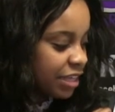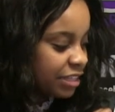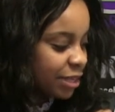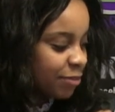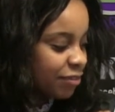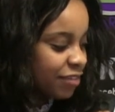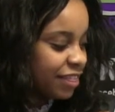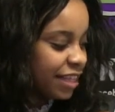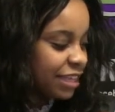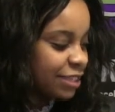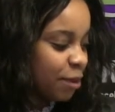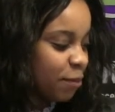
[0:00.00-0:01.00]
Some of the
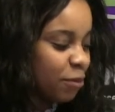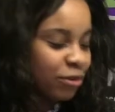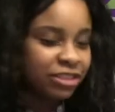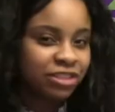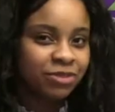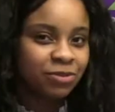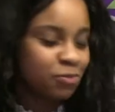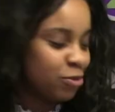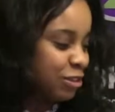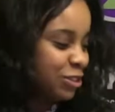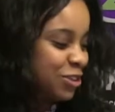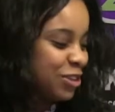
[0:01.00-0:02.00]
things that
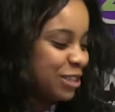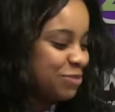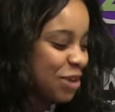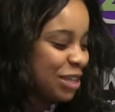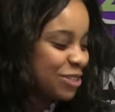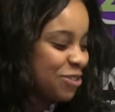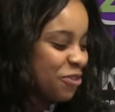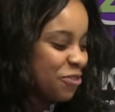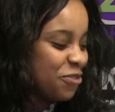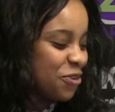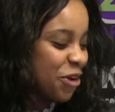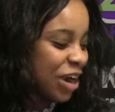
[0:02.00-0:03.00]
Portugal is best
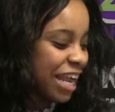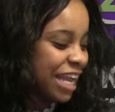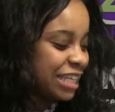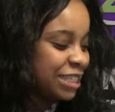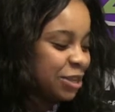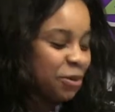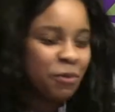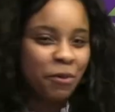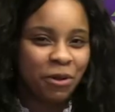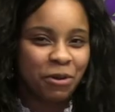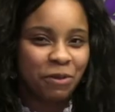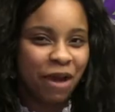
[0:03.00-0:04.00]
known for is their
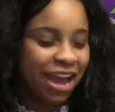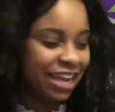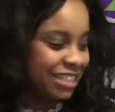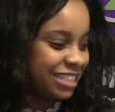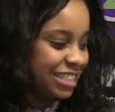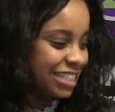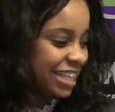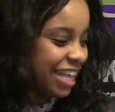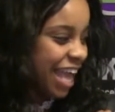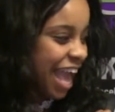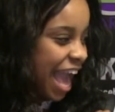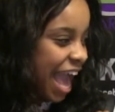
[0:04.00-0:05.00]
port wines
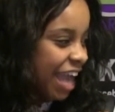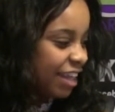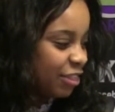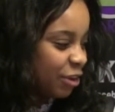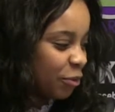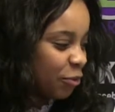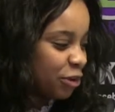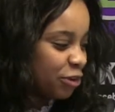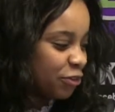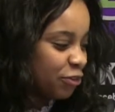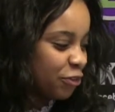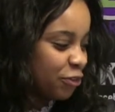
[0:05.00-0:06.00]
and their
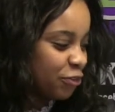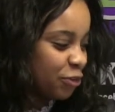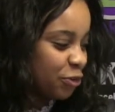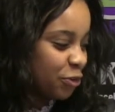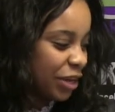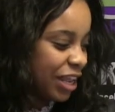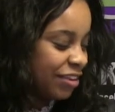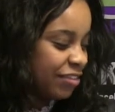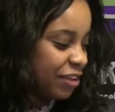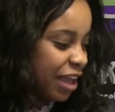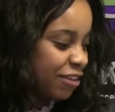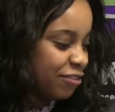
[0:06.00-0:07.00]
wonderful food and
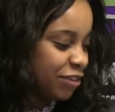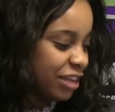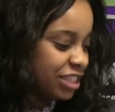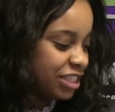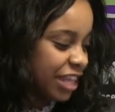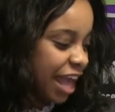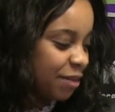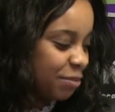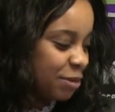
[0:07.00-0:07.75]
fish that